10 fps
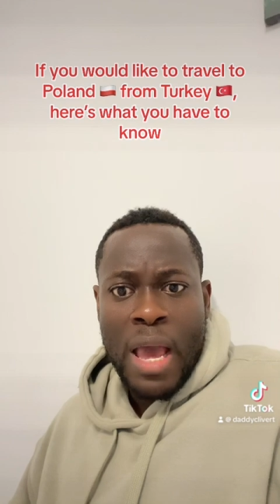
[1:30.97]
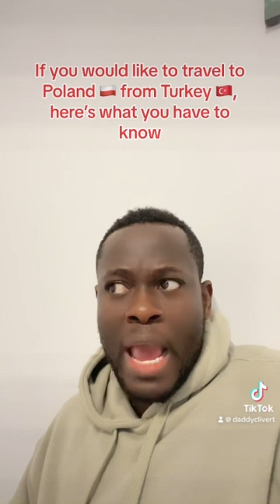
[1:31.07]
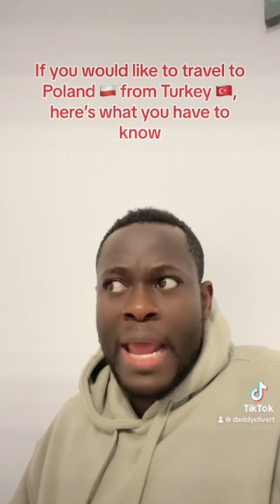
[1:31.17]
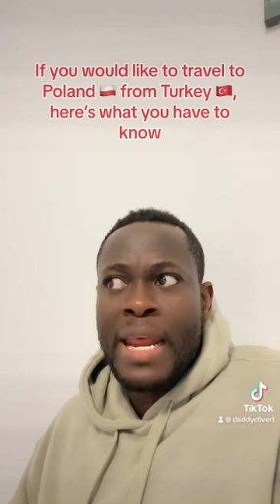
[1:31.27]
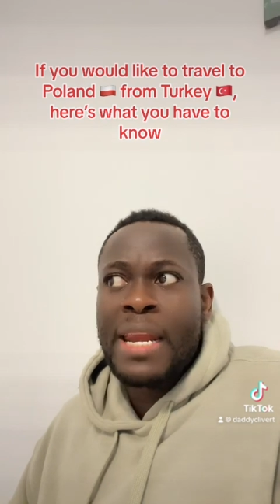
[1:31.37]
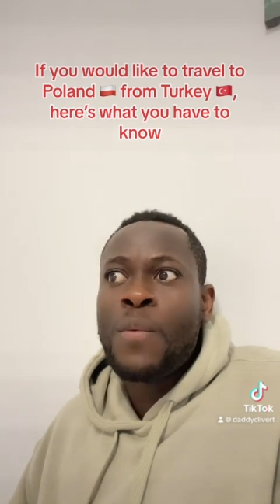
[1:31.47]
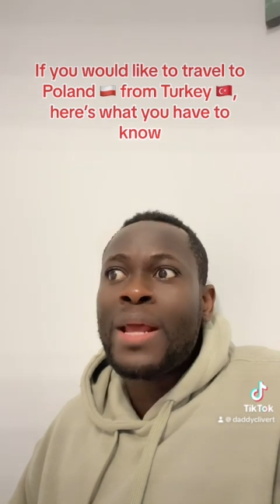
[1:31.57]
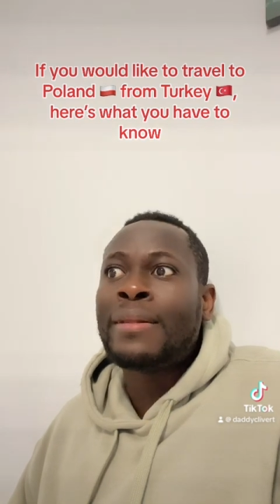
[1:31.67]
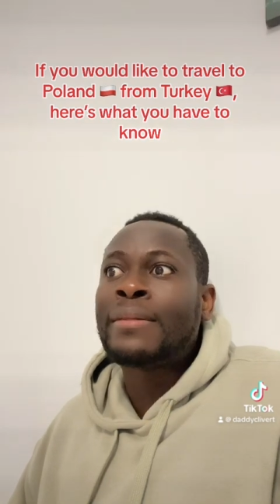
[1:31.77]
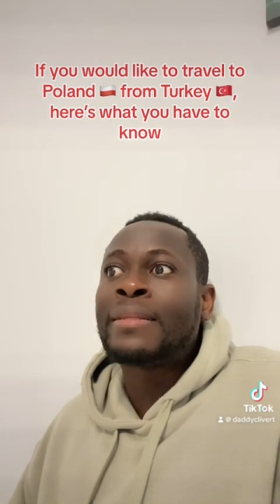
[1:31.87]
And
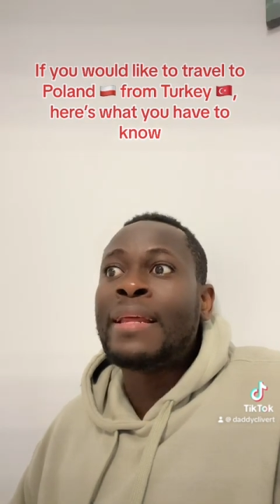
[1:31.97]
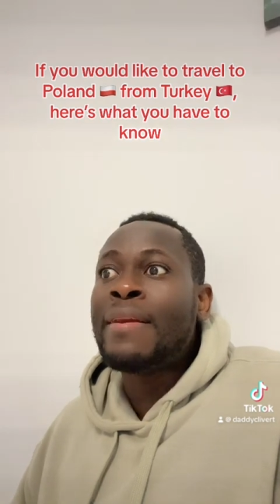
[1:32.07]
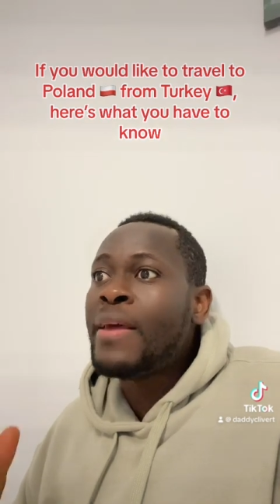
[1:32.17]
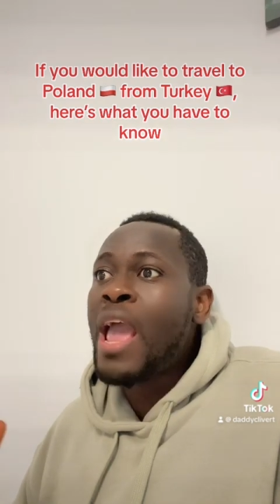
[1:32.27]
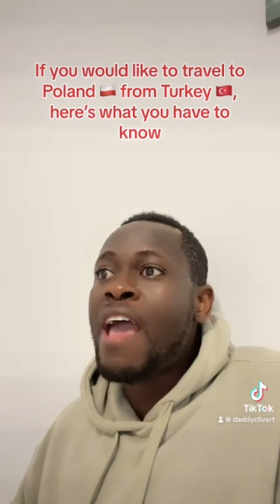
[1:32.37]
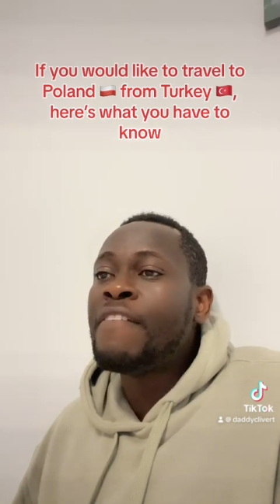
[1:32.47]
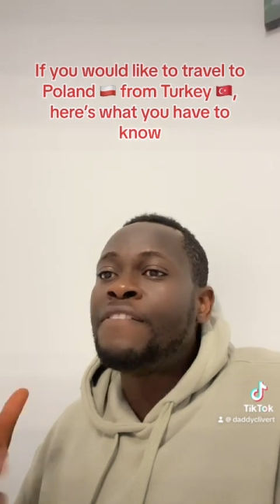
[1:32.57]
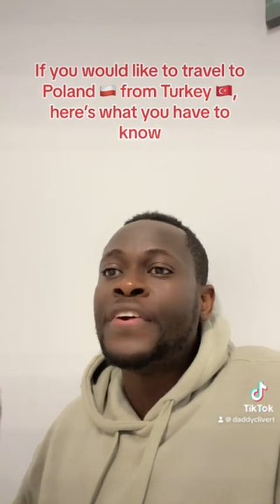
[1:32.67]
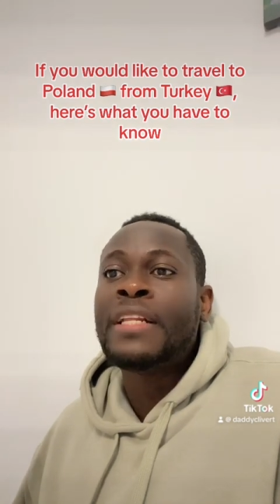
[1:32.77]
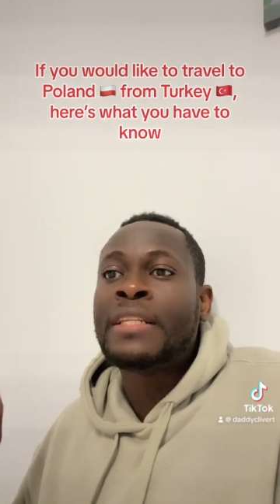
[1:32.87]
then
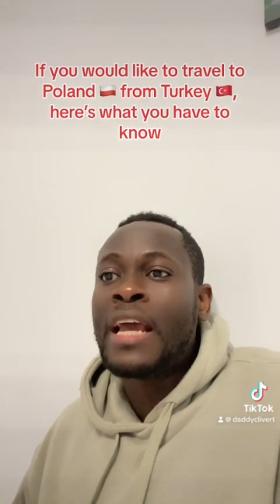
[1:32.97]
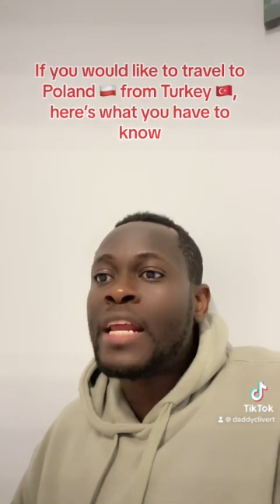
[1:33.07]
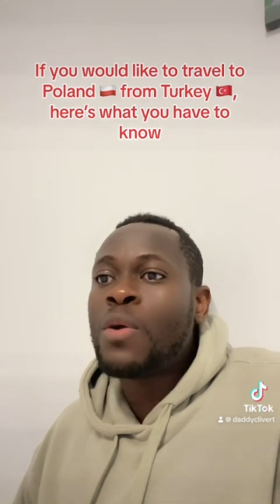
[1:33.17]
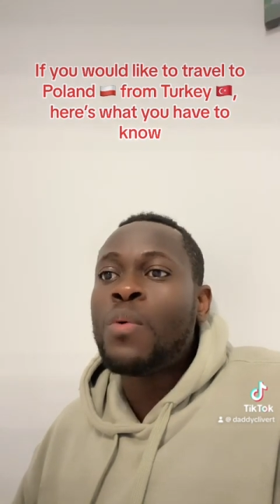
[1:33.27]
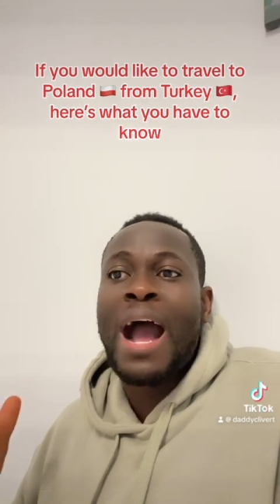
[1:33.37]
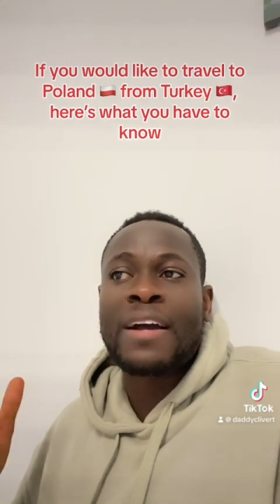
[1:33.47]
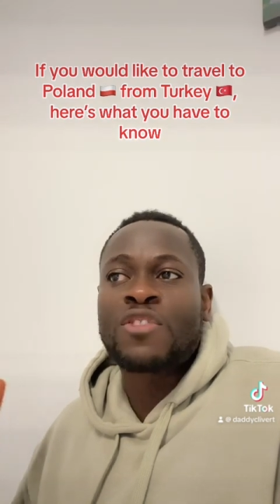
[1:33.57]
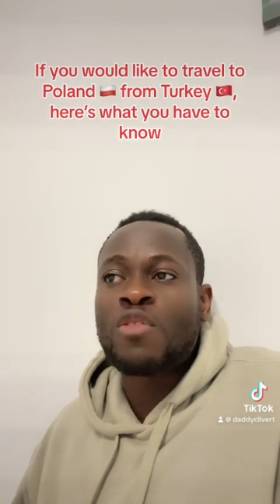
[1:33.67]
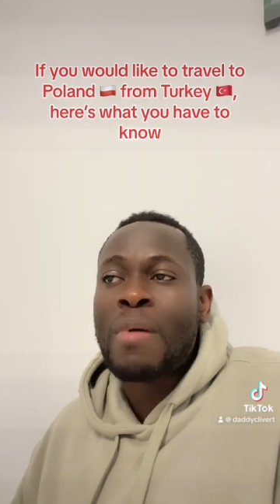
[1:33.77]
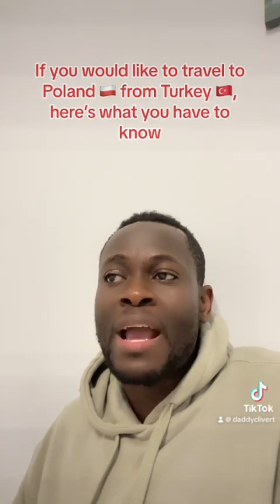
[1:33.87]
every day they will ask
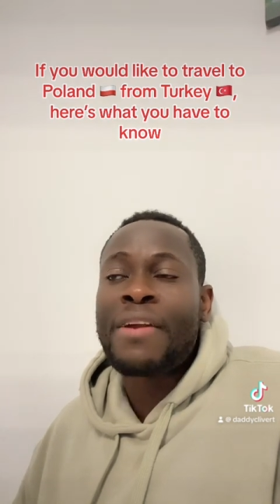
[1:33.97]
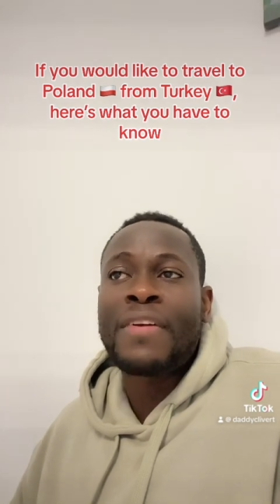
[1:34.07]
for my